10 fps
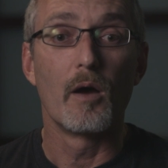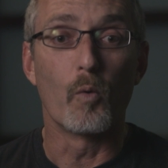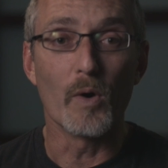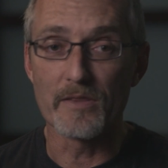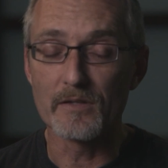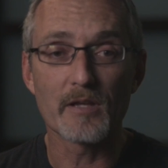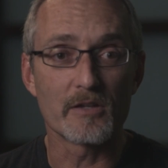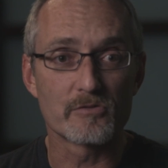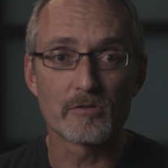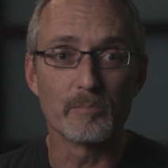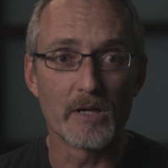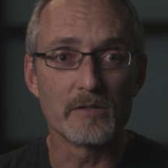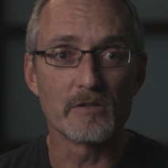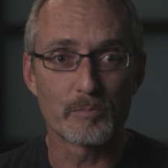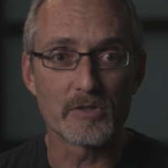wait, this has
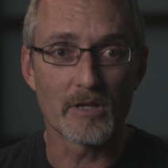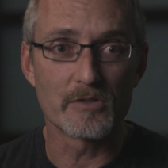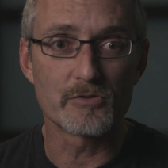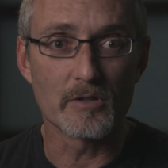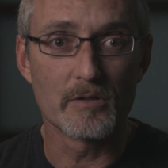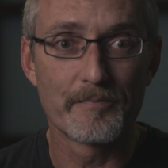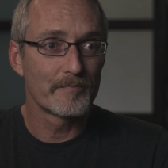tremendous potential.